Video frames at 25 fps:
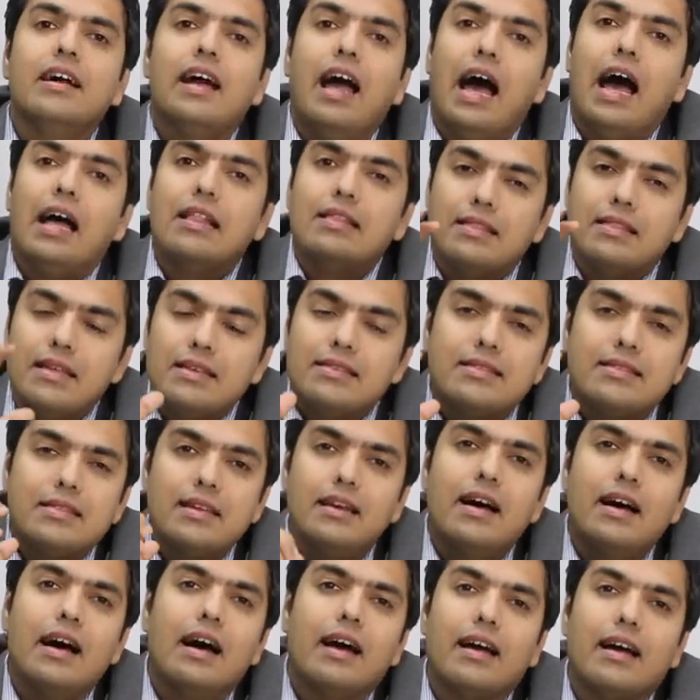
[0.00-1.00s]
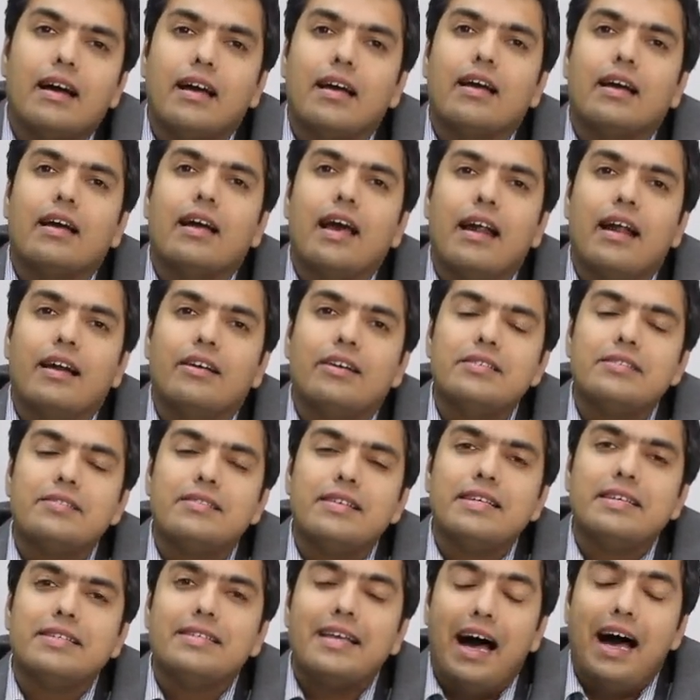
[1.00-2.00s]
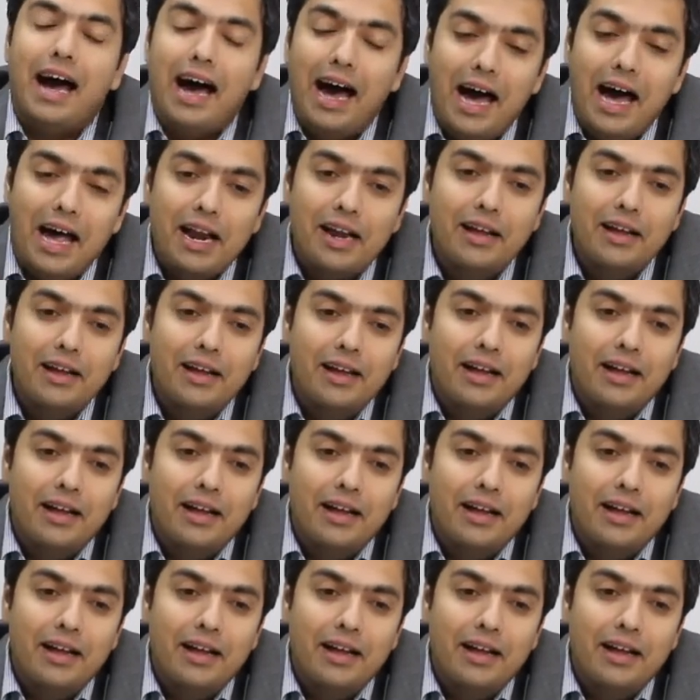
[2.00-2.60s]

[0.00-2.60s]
and this characteristics are